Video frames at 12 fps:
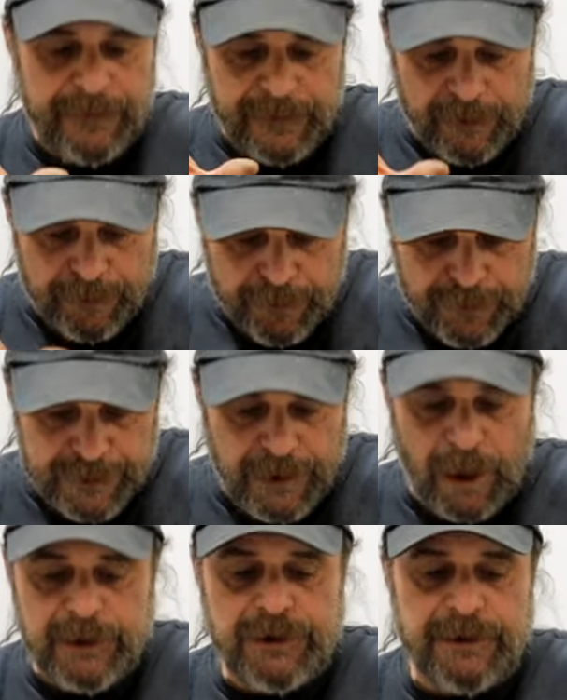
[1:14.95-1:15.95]
the
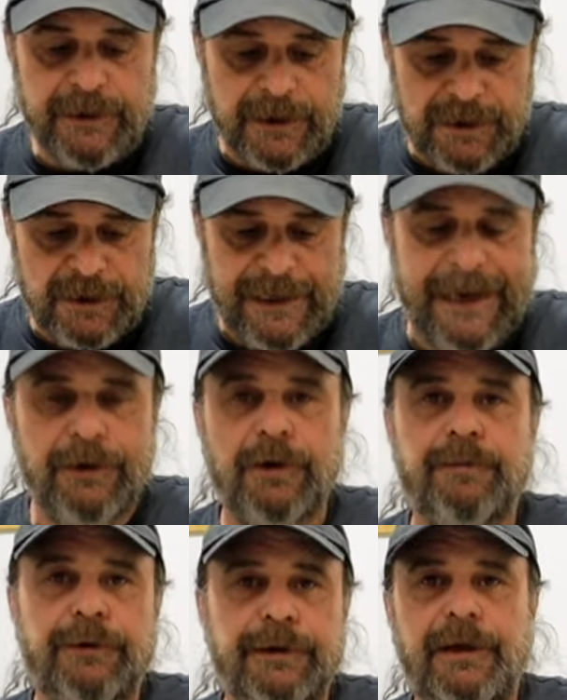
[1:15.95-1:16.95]
production, the
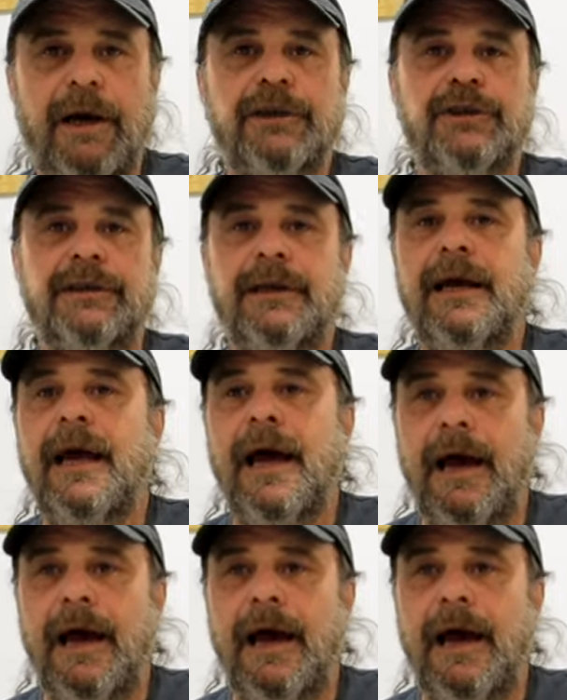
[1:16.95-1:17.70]
standard production